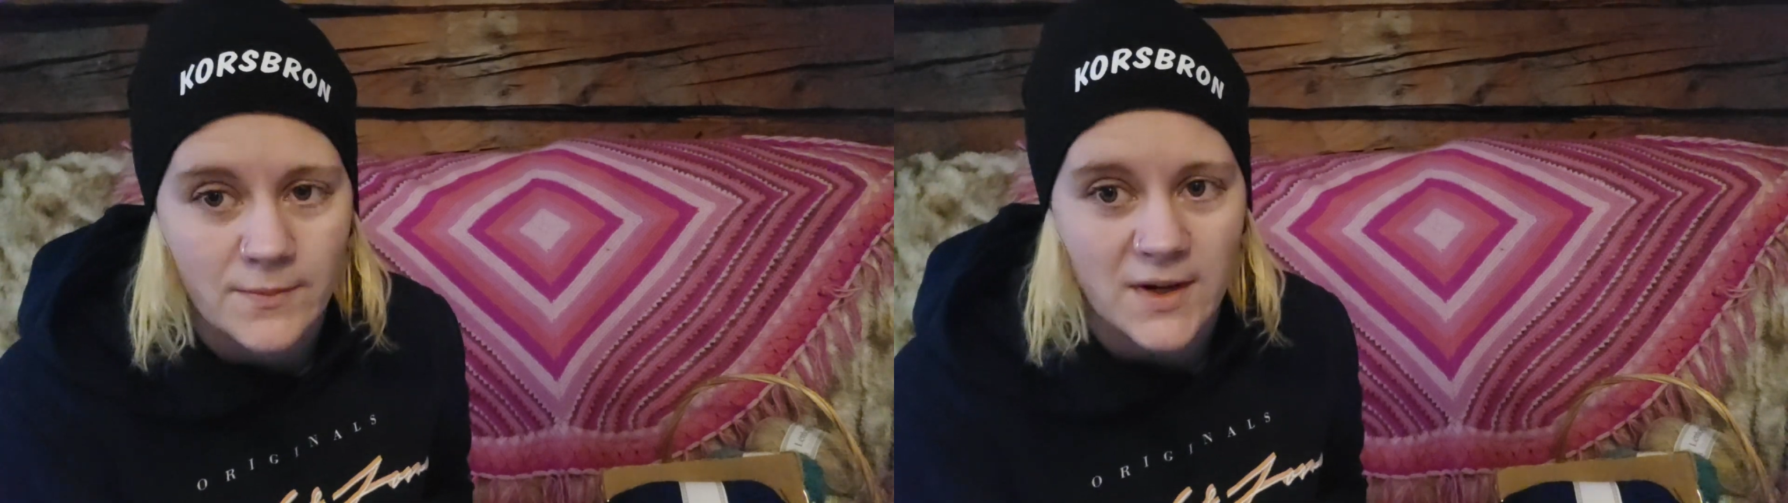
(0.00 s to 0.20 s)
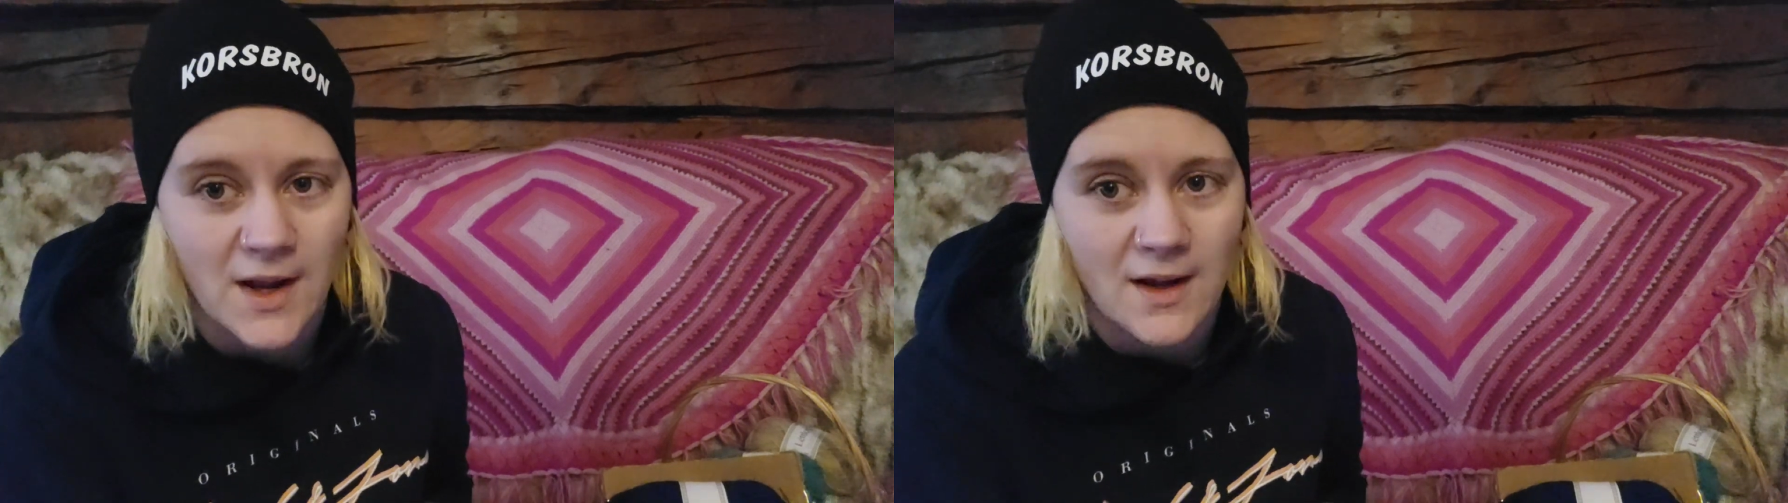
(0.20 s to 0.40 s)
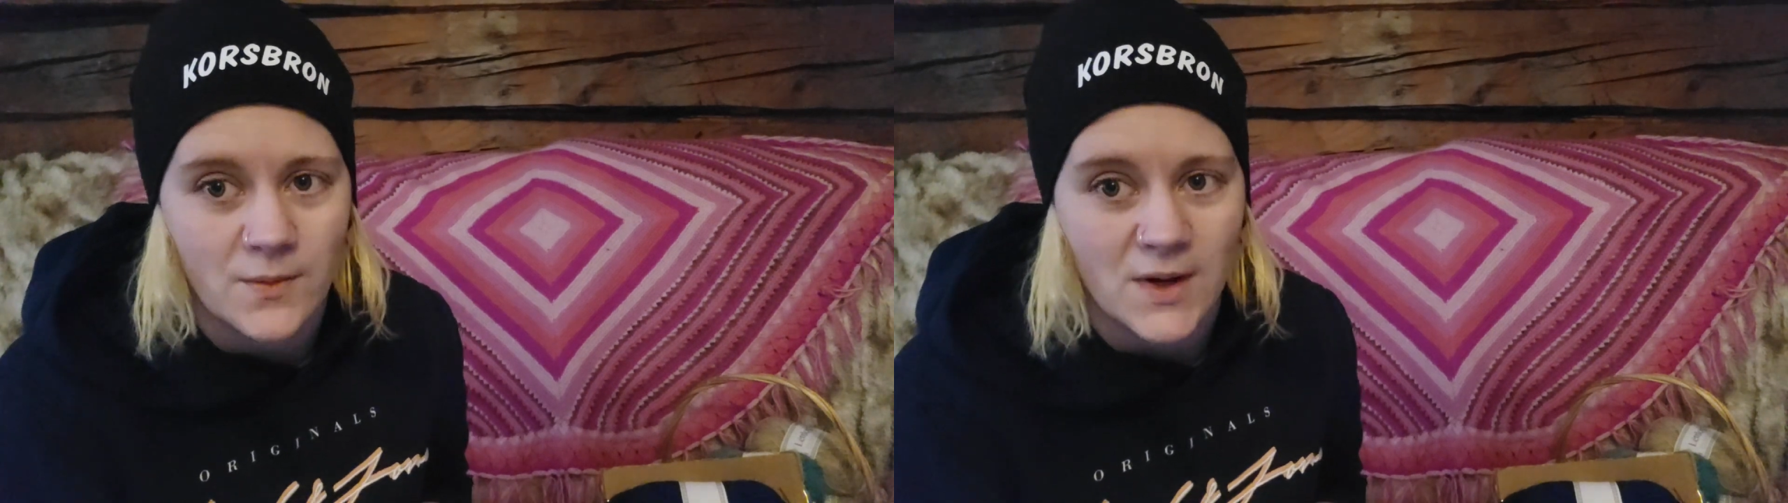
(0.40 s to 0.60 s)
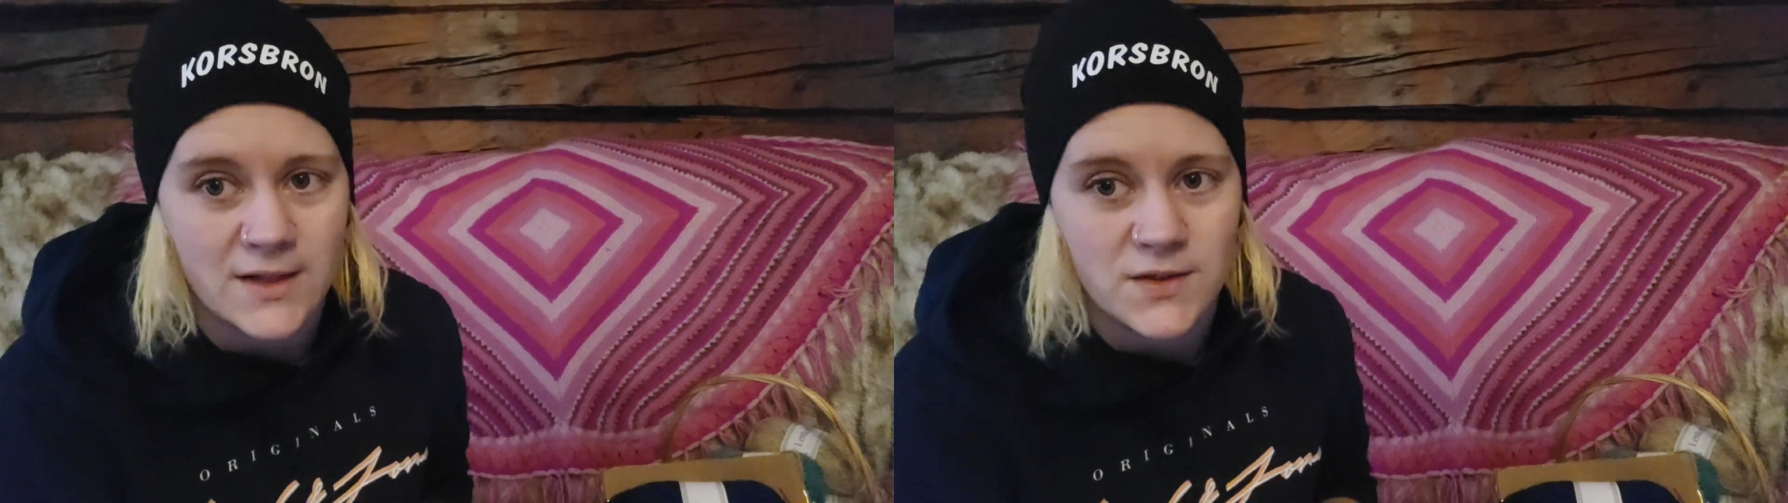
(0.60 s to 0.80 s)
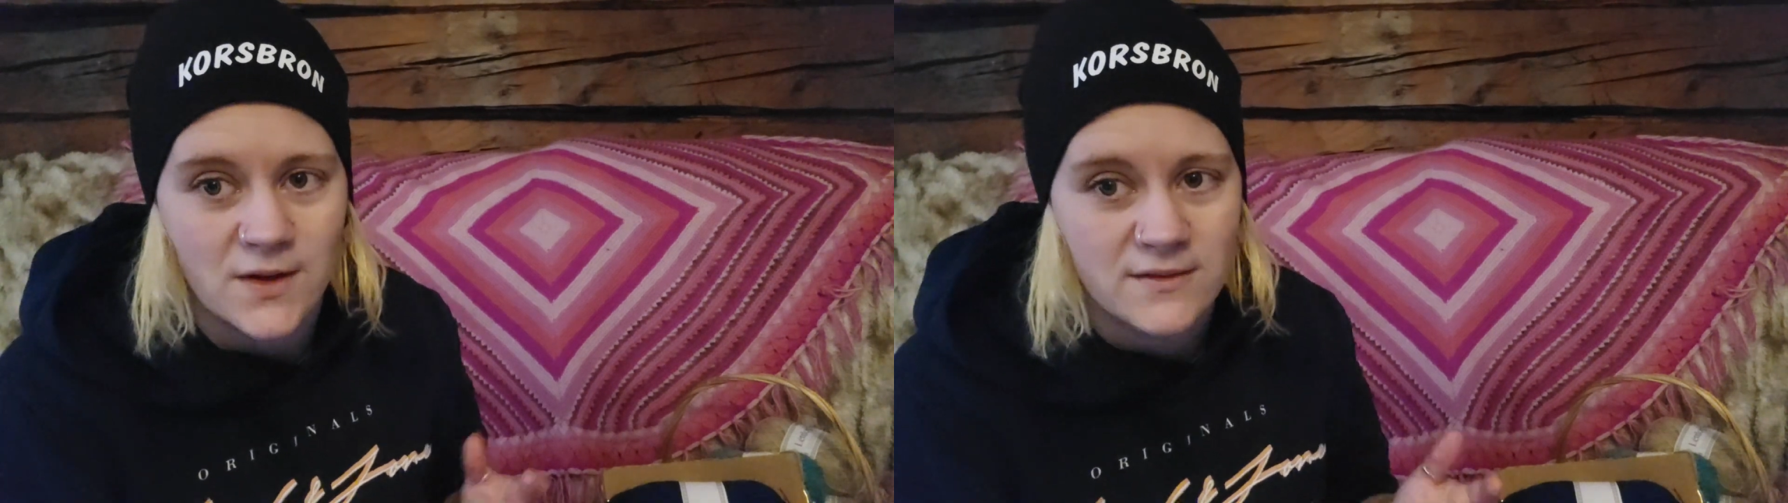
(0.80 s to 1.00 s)
but
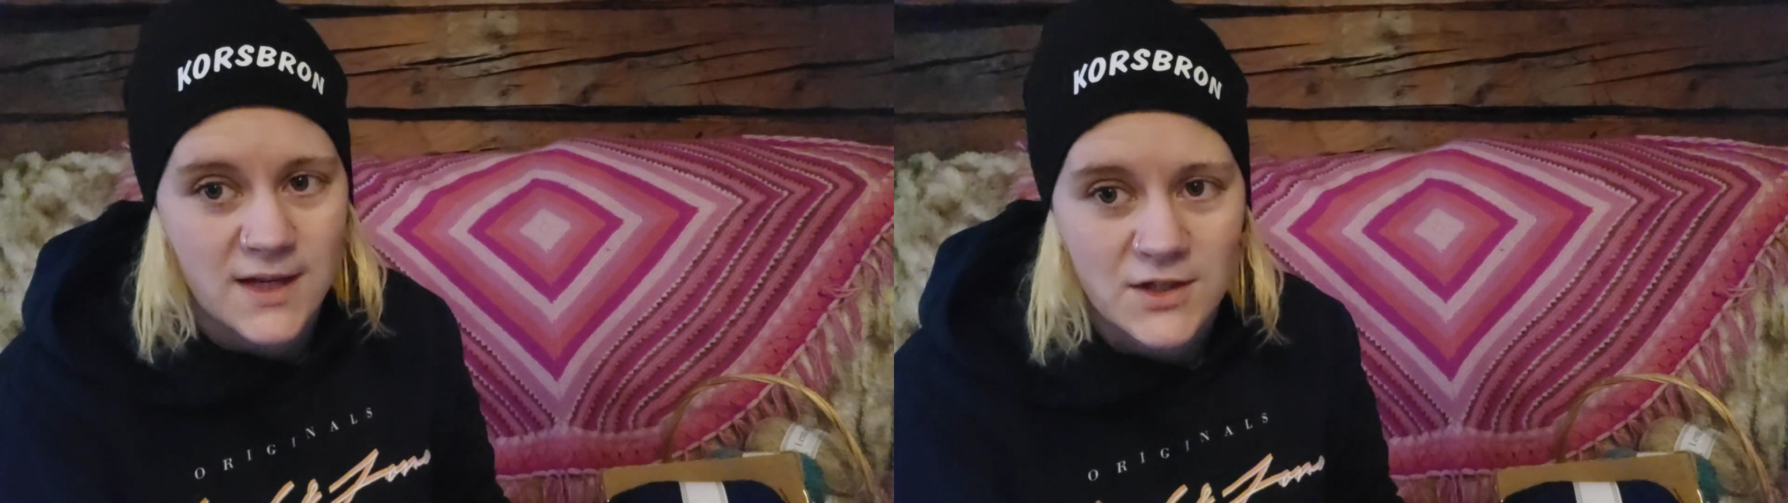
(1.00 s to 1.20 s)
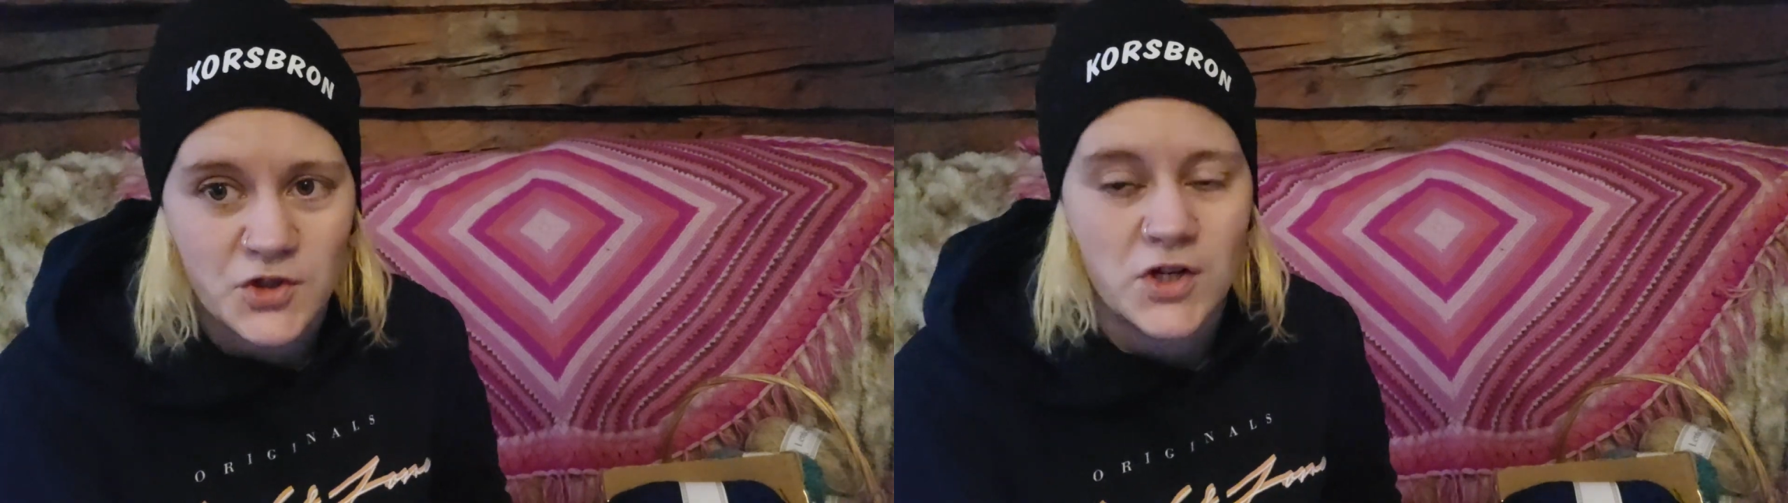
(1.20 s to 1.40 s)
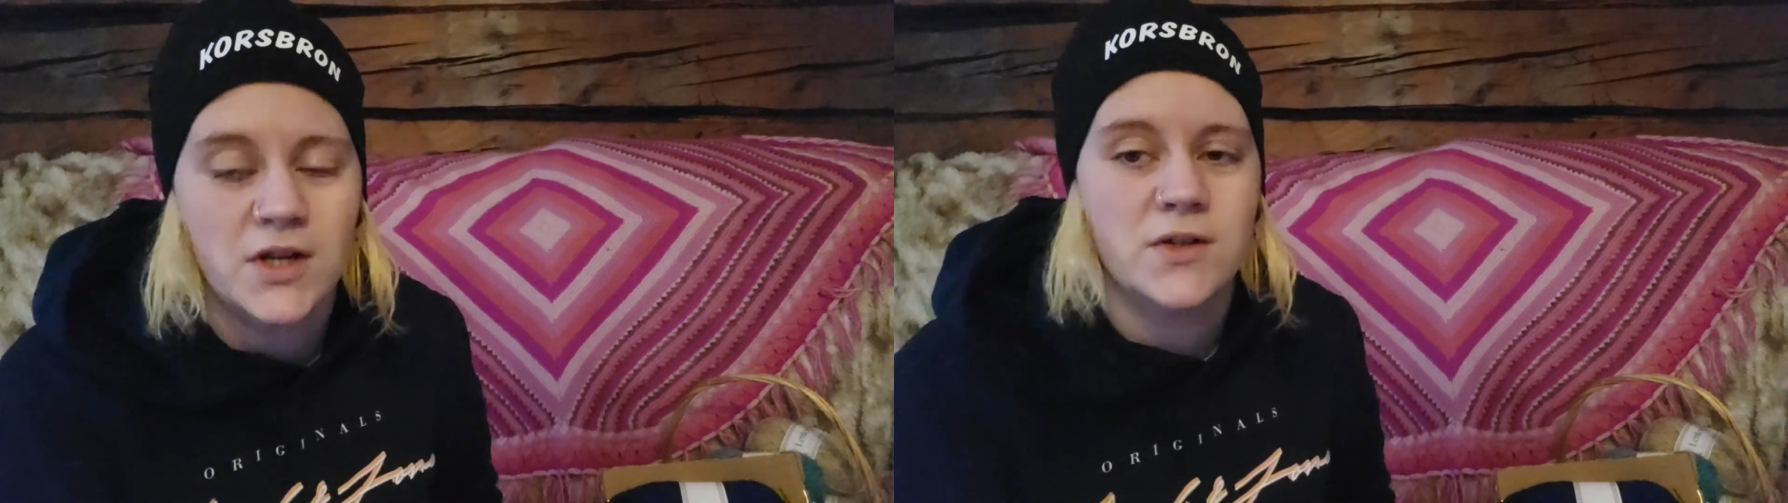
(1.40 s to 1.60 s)
otherwise you have texture,